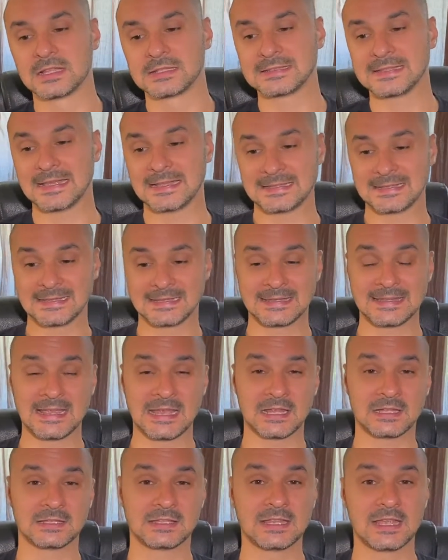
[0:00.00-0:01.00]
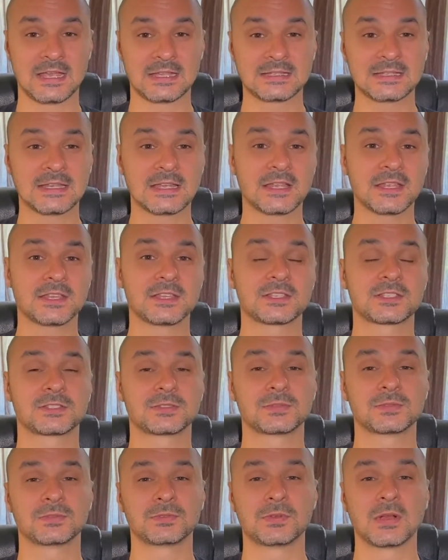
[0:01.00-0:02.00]
That, again, the idea is
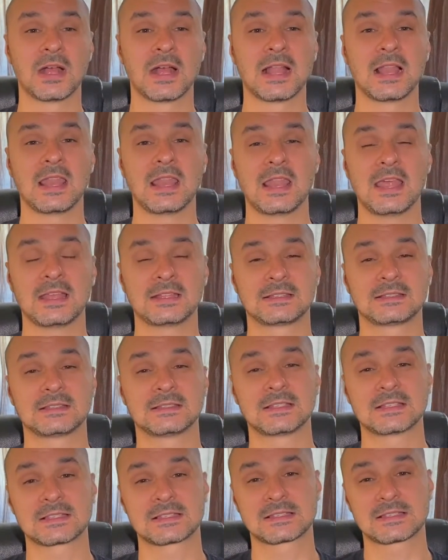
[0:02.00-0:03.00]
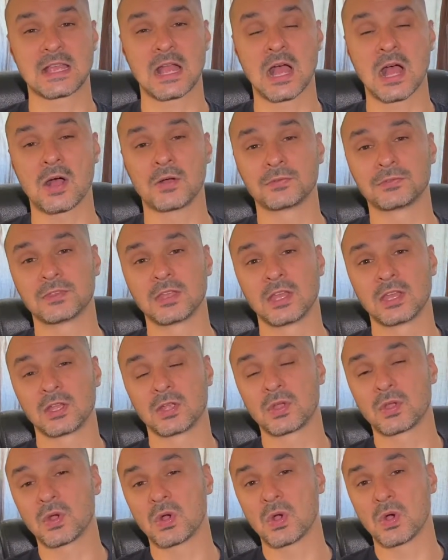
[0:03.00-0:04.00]
to let the sound
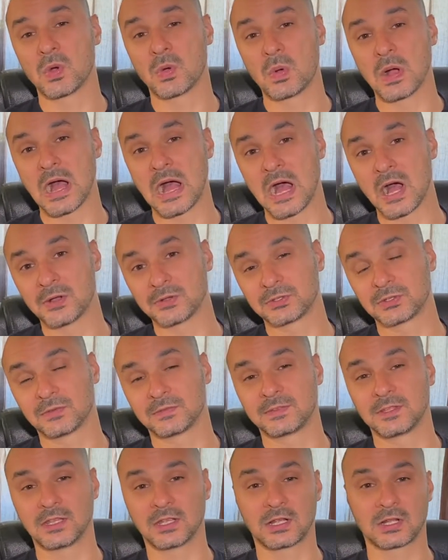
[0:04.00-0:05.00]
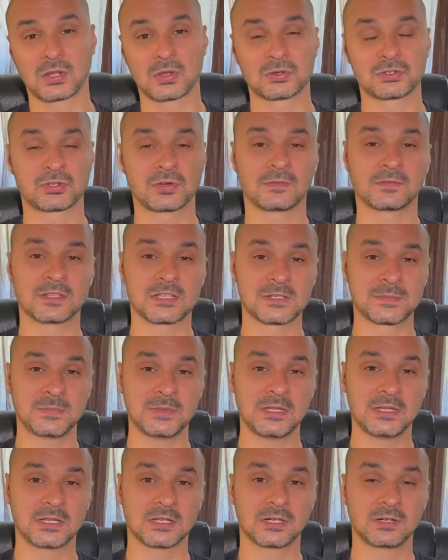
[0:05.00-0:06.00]
go out of the enclosure of the
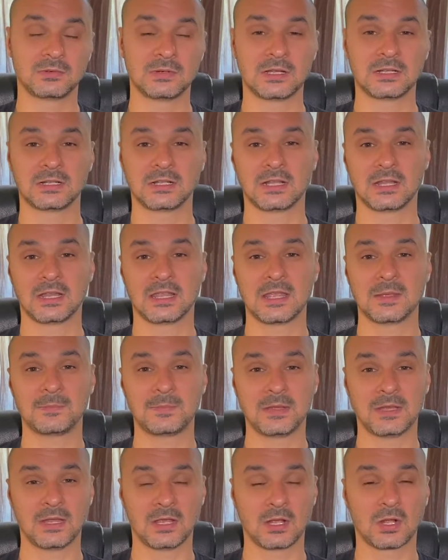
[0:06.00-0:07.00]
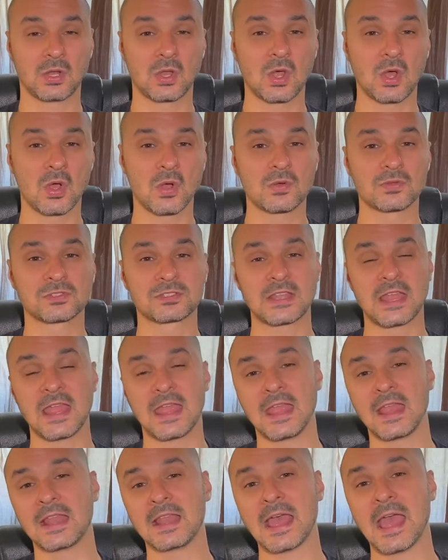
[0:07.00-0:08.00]
speaker rather than keep it enclosed
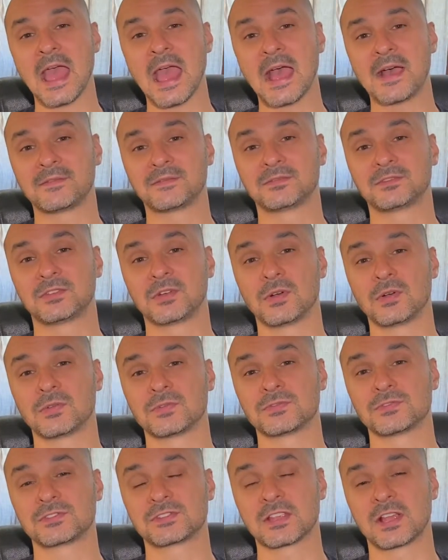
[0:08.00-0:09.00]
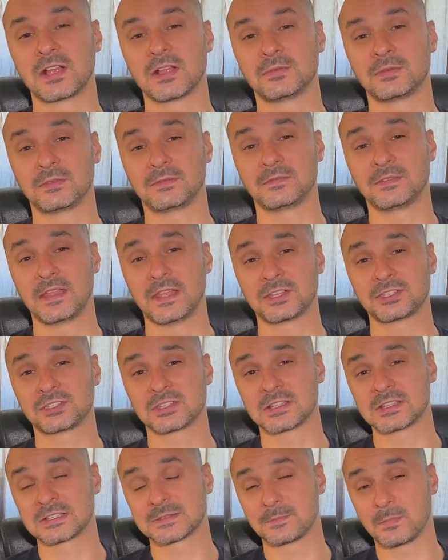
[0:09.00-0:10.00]
and have those
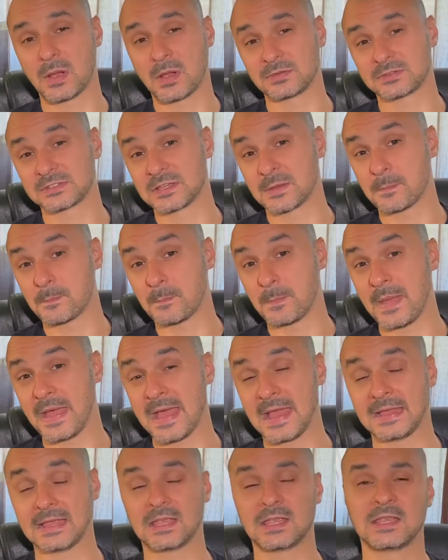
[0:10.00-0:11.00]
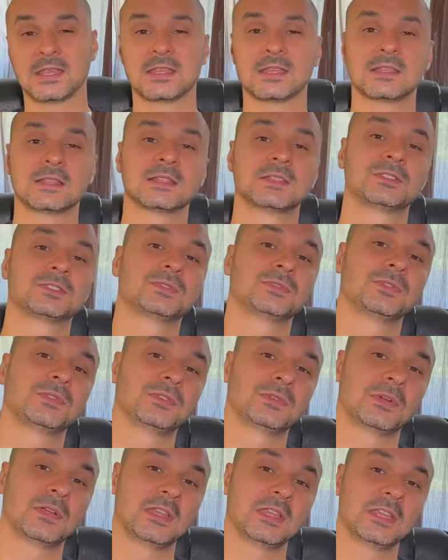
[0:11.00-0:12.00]
reflections bouncing back into
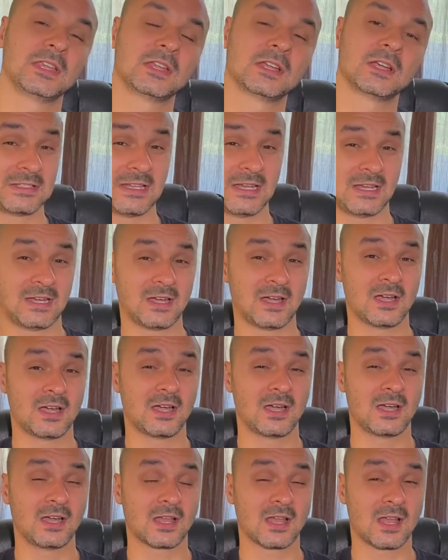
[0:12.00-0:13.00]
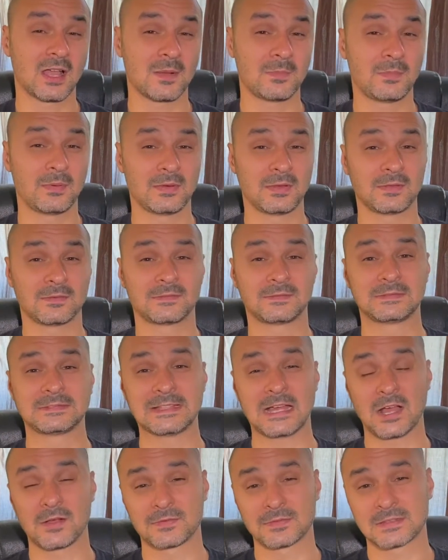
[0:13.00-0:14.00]
your ear. There are a couple of
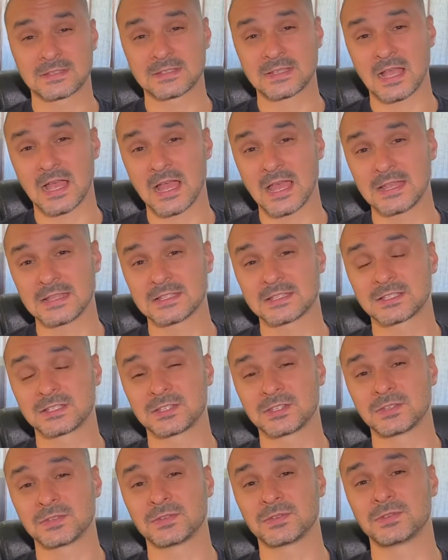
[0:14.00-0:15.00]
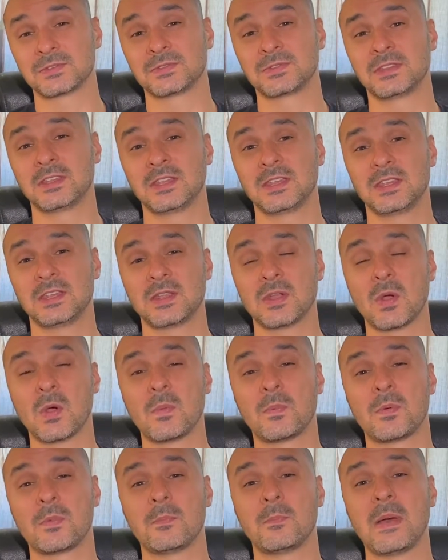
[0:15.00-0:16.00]
downsides to the
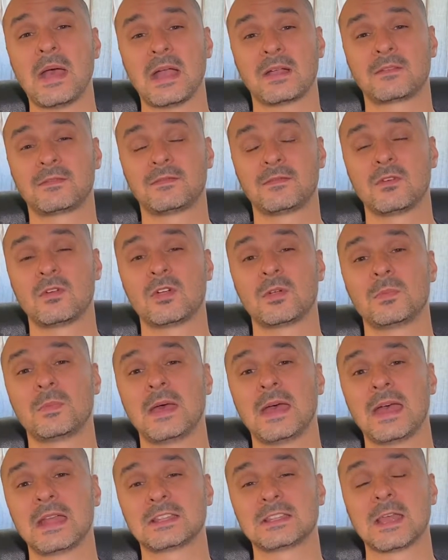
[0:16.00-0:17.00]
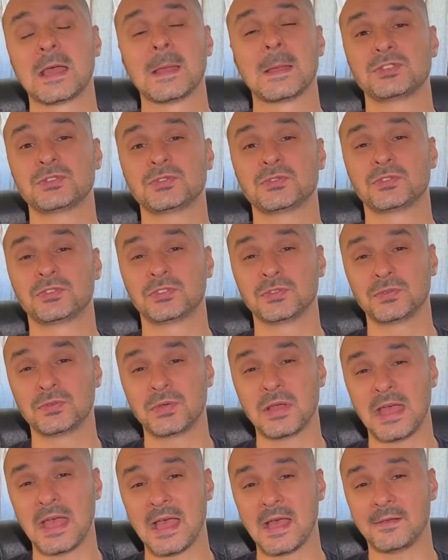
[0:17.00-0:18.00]
open back format. You do
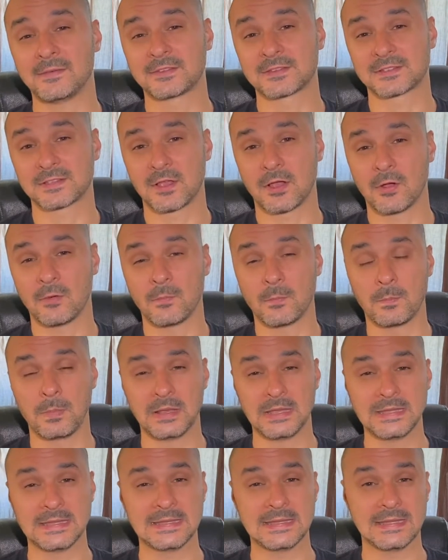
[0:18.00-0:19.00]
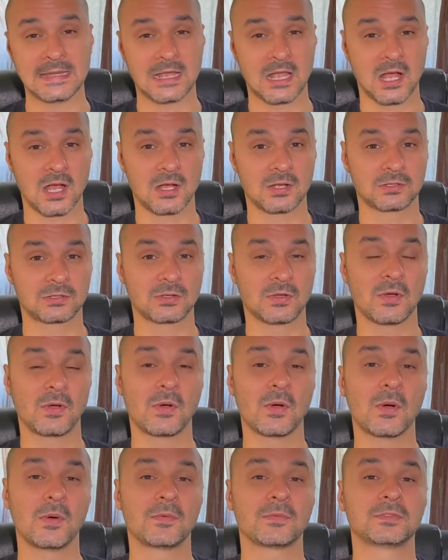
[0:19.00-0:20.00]
have some bleeding out
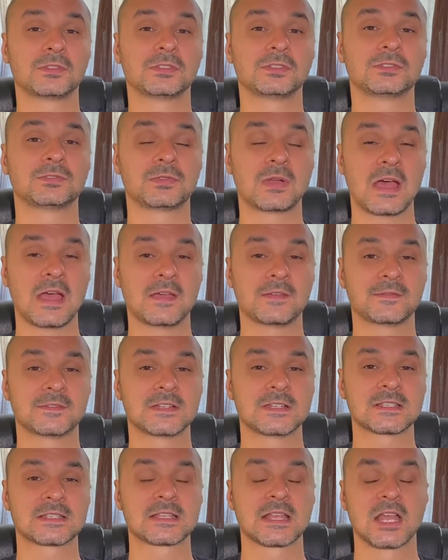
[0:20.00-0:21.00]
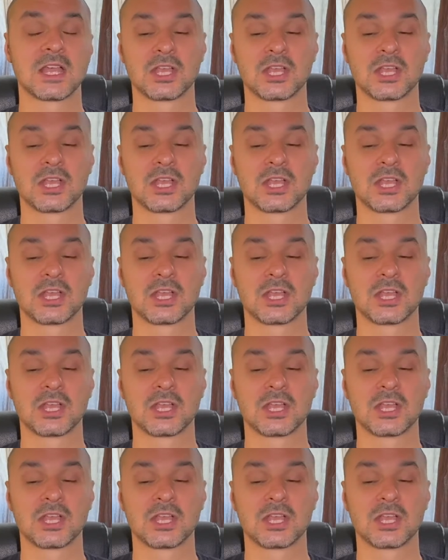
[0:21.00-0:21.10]
of the drivers.